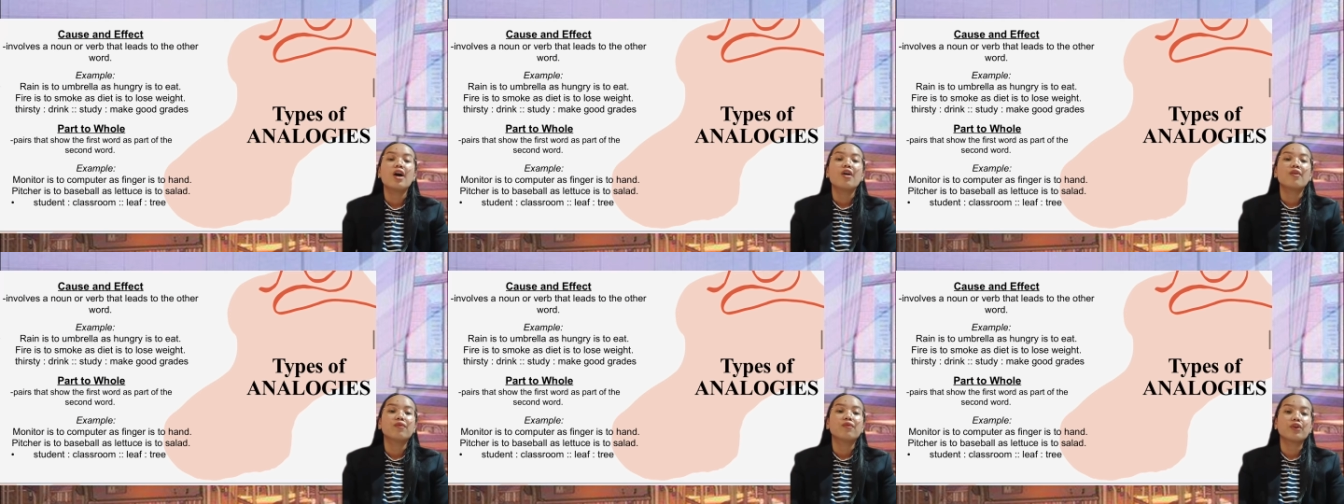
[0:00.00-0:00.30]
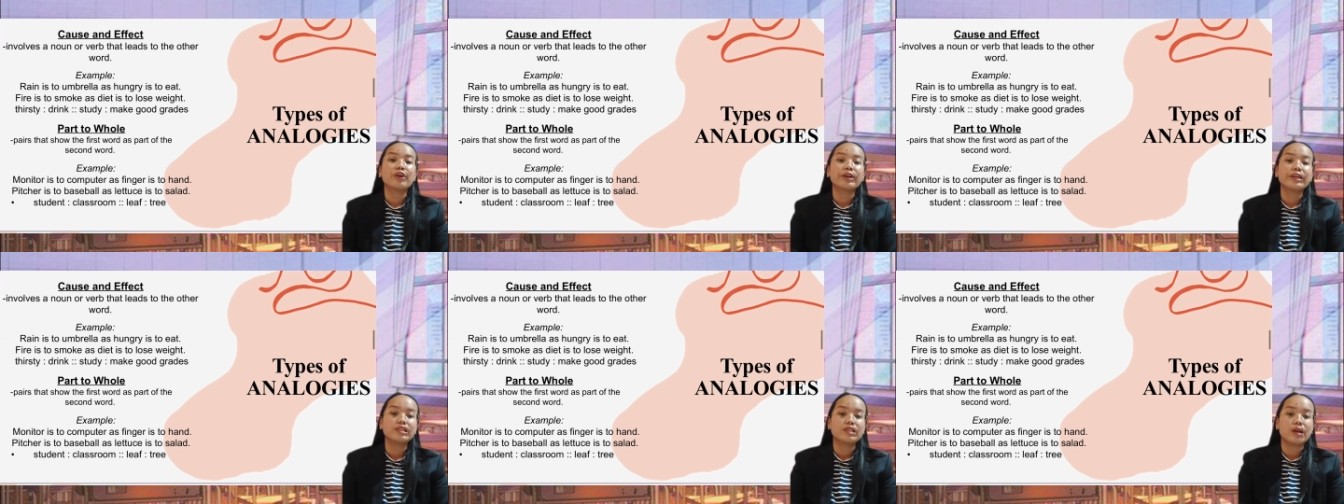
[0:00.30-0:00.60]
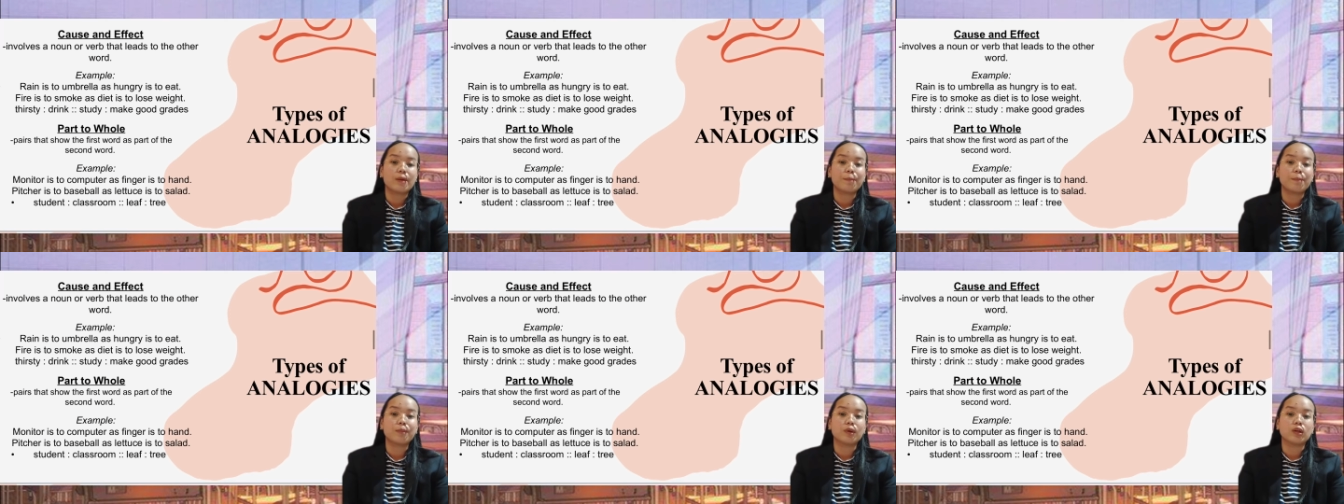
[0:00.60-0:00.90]
For
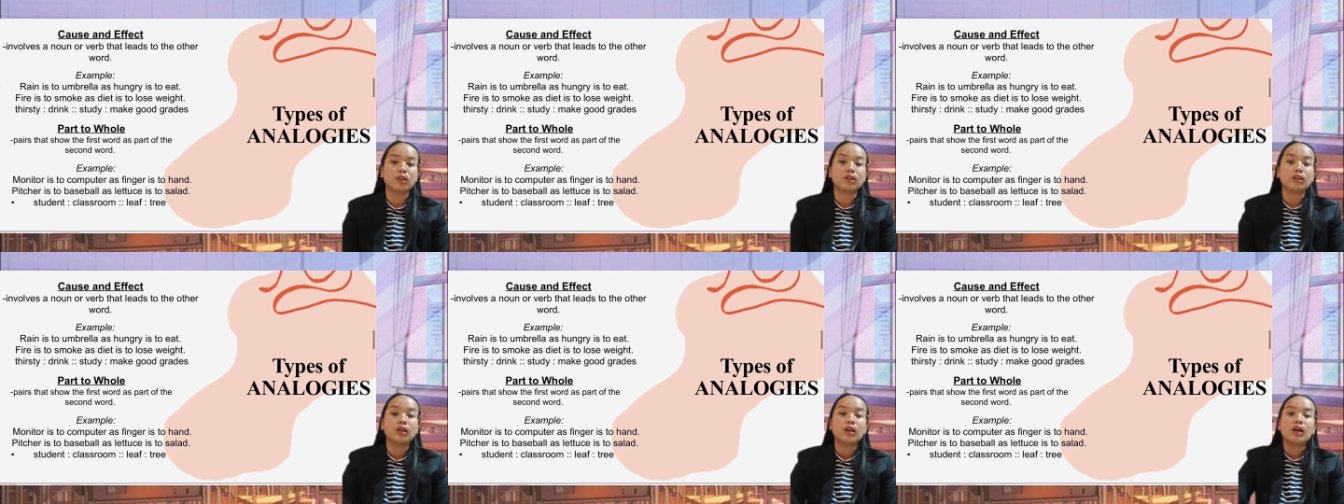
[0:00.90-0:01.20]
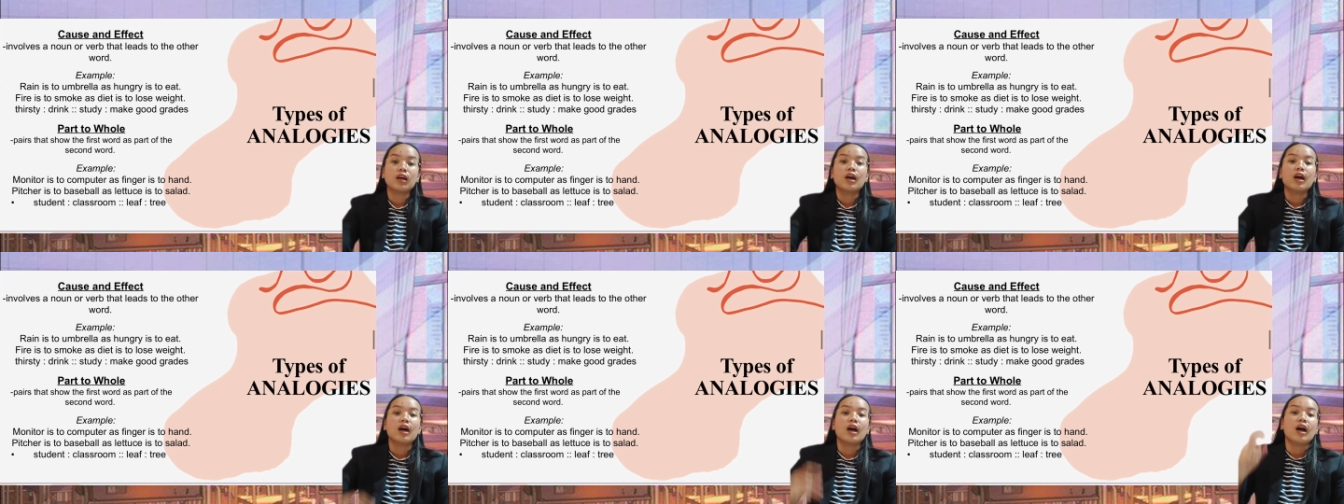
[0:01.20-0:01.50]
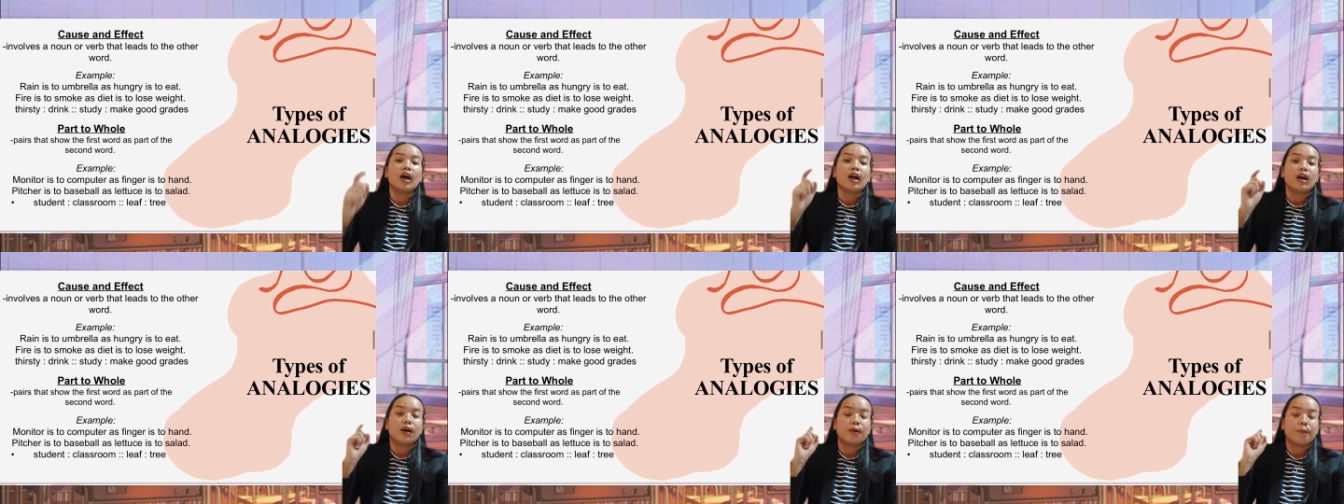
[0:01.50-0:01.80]
example,
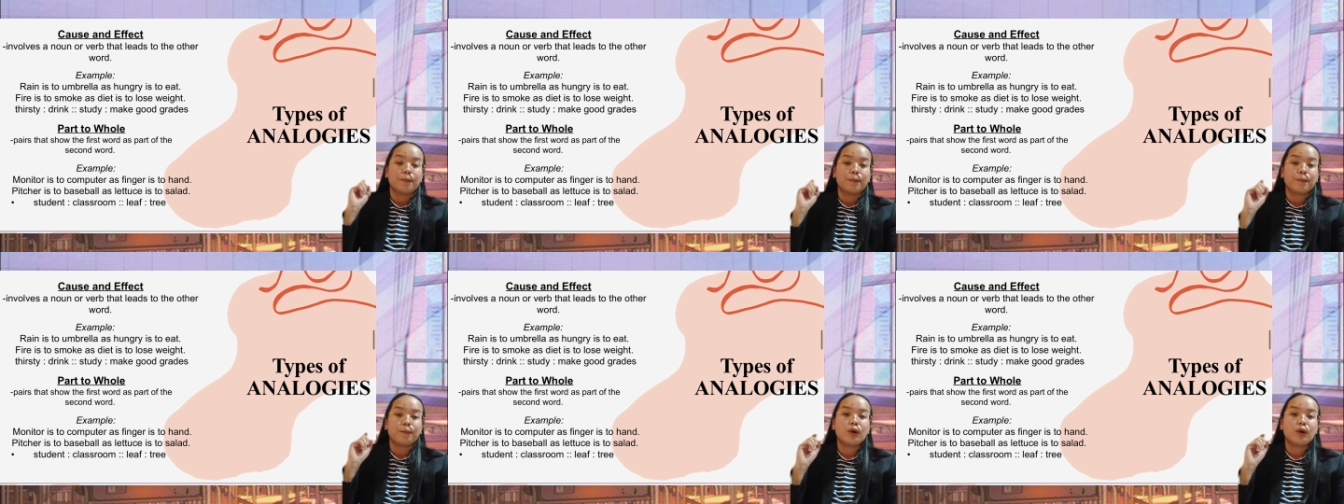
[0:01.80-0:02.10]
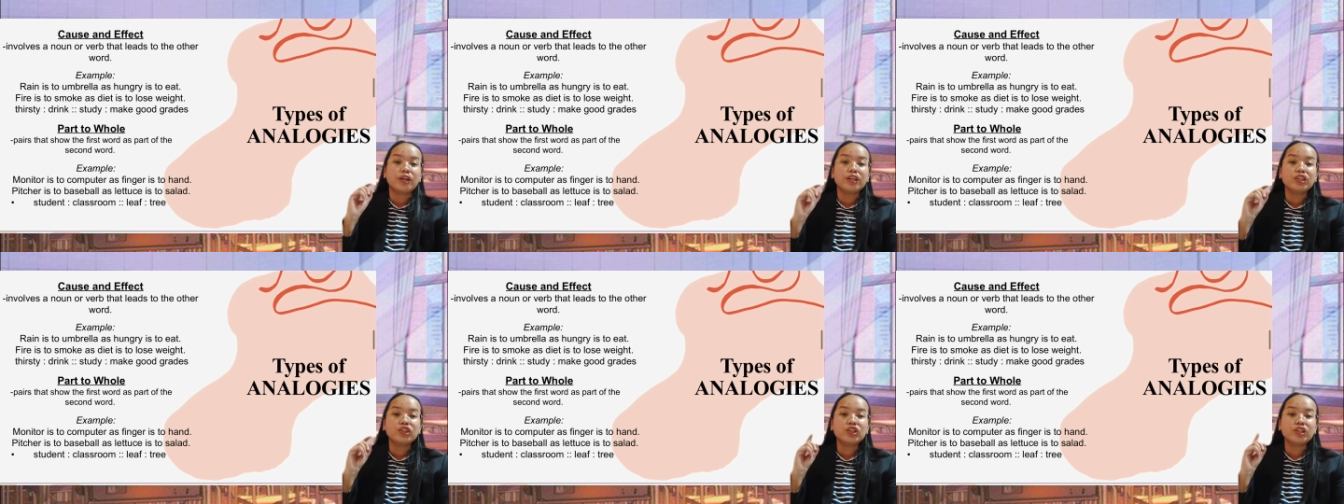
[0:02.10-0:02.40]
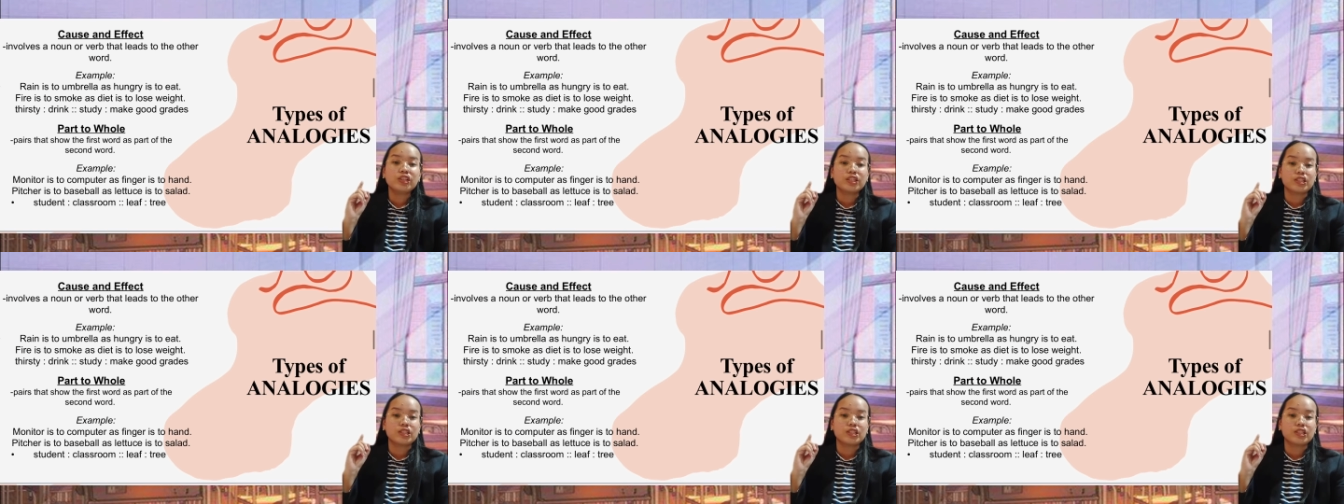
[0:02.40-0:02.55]
monitor is